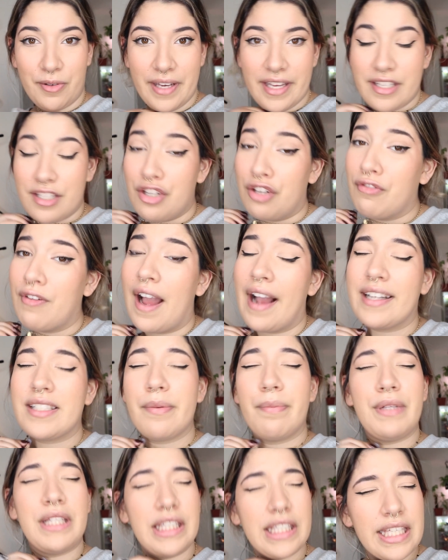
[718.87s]

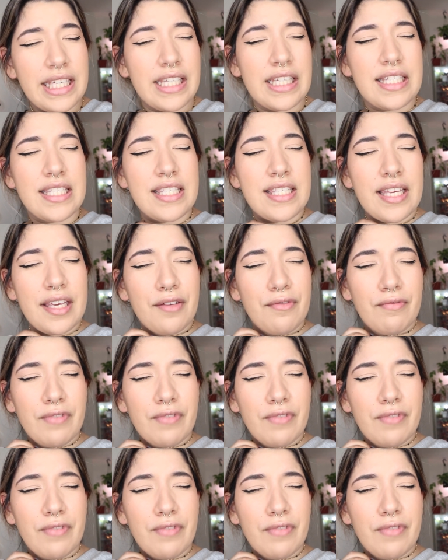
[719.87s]
Interact, please. It